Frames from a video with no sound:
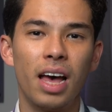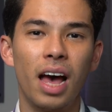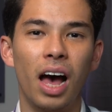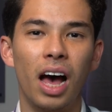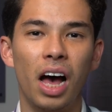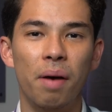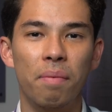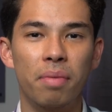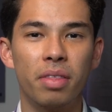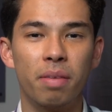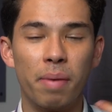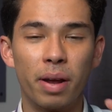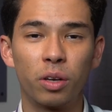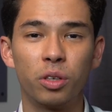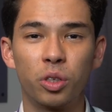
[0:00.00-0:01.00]
the
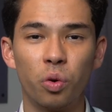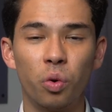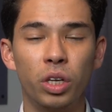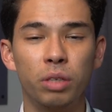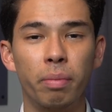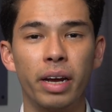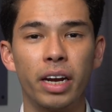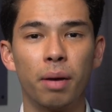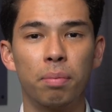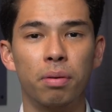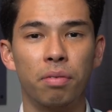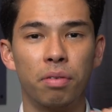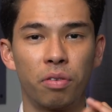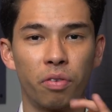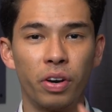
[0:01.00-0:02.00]
medical school is made up
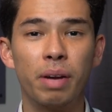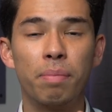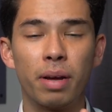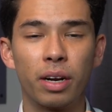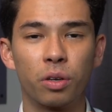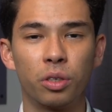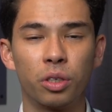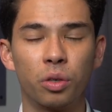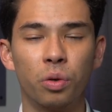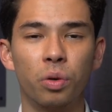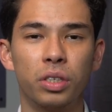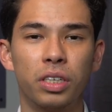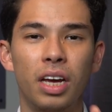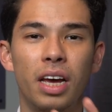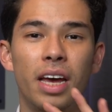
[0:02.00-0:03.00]
of three medical
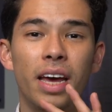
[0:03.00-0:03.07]
schools.